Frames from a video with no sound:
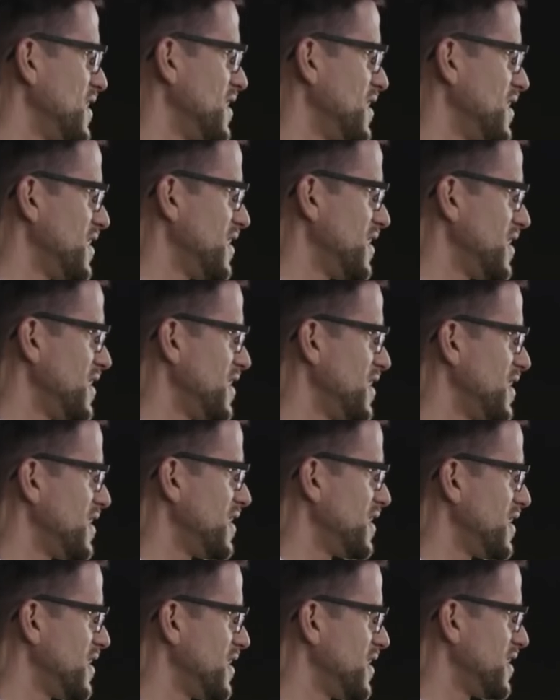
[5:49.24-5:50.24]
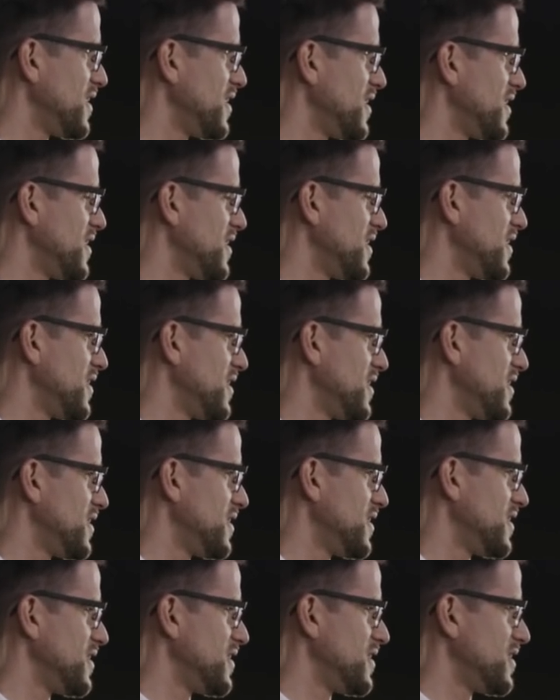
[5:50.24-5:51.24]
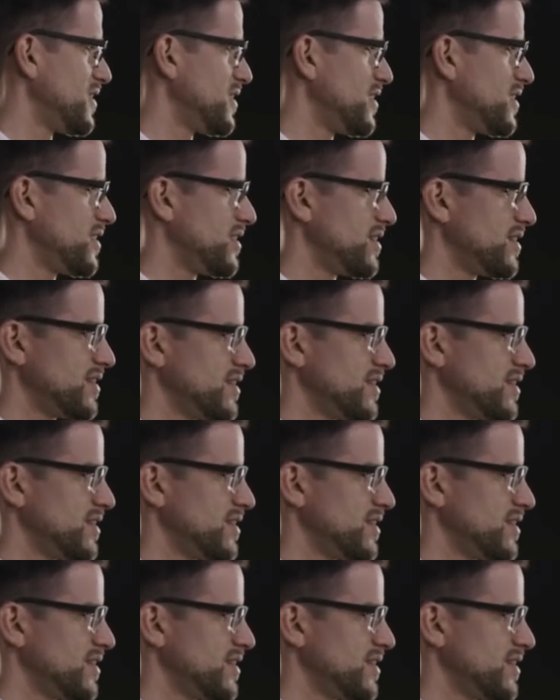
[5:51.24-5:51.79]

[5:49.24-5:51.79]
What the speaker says: (not speaking)